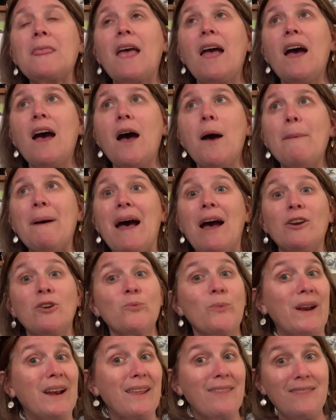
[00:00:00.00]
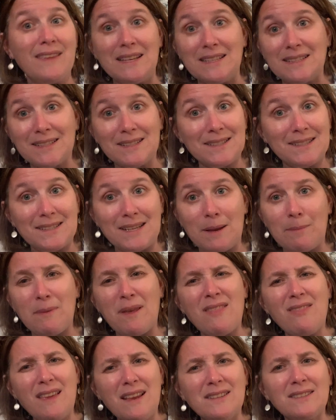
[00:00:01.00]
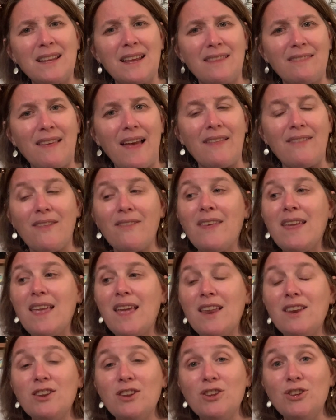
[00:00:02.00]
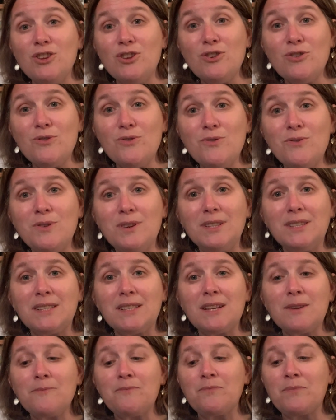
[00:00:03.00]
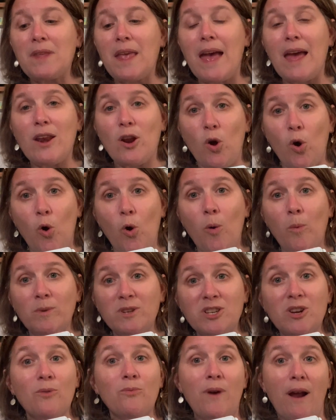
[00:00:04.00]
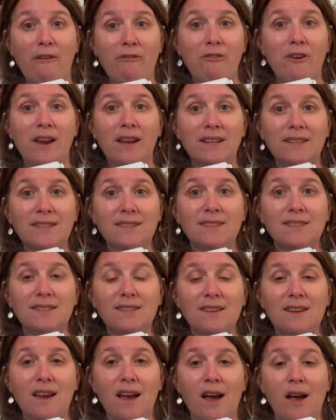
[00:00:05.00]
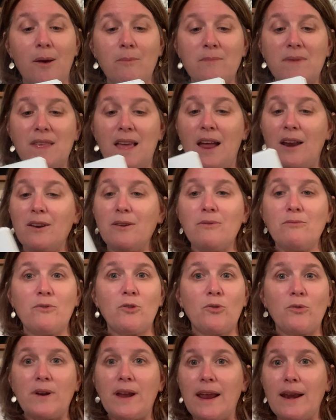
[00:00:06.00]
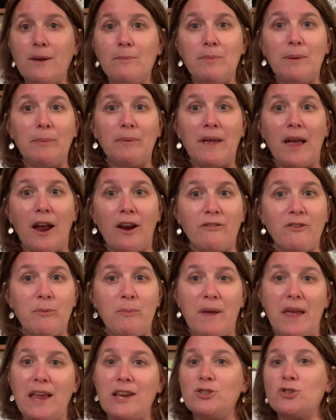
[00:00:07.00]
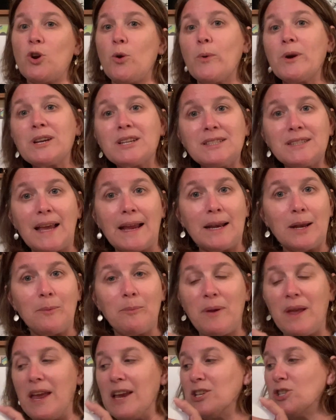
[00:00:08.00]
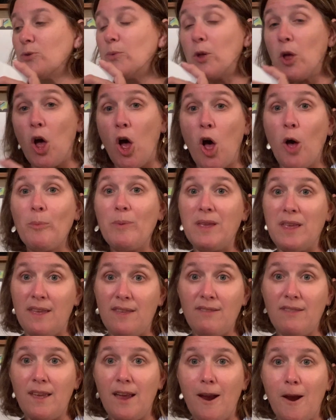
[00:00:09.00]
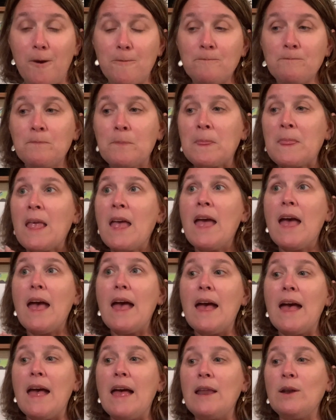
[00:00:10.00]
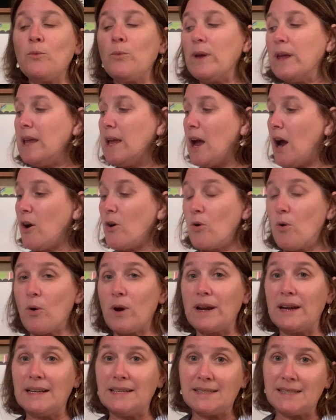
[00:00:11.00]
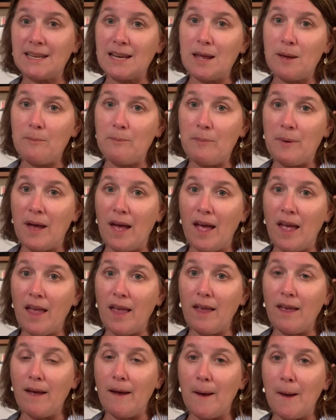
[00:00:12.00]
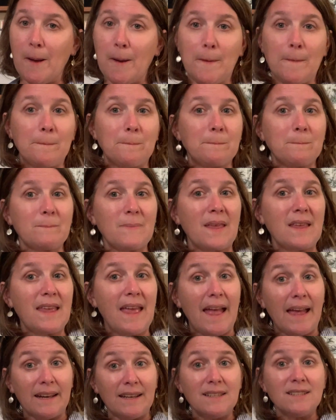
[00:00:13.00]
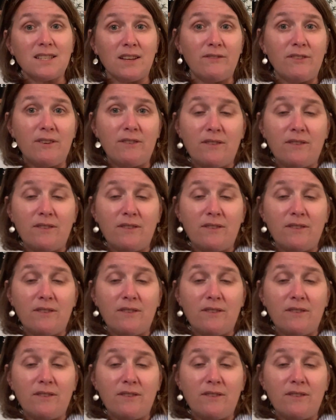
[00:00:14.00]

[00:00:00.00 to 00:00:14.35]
how to write a thesis statement, things like that, that they can use at home to reference. How to create a bibliography page or a works cited page. It will all be in there. And we are organizing it by canons of